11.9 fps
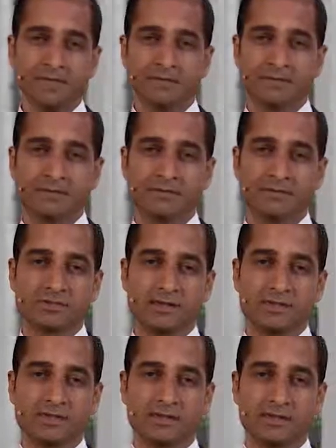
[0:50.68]
let's say that you
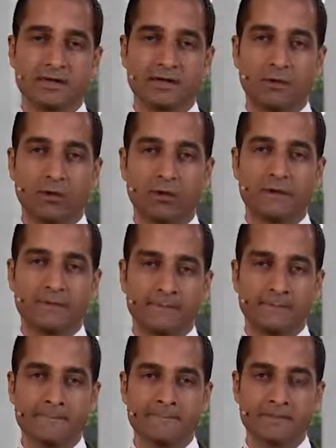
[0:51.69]
have an
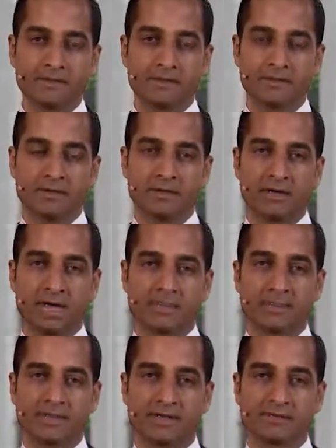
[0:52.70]
organ that's undergone
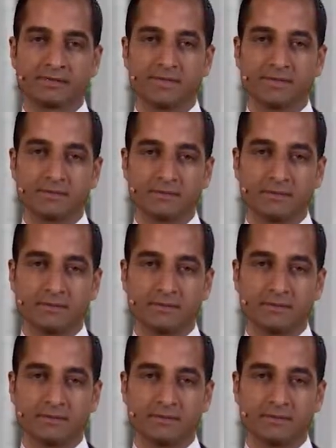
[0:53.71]
hyperplasia.